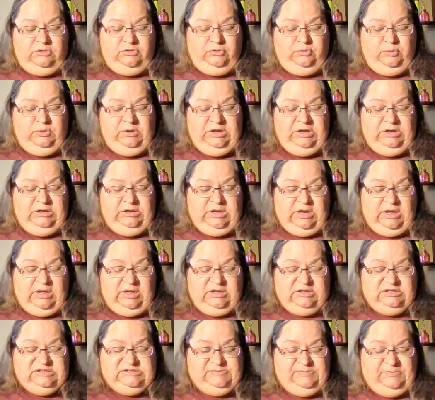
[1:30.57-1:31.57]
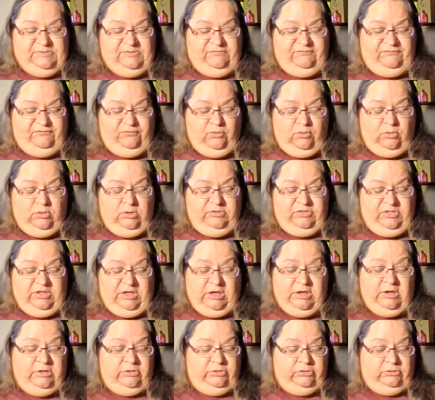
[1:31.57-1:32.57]
3 days before the
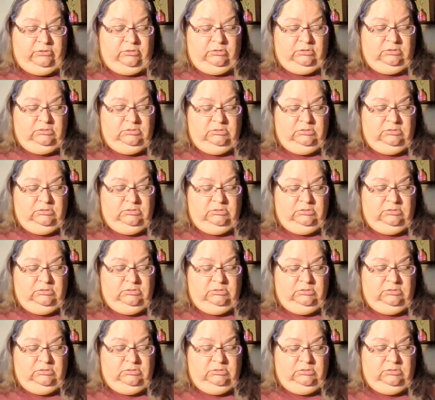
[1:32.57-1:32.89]
other.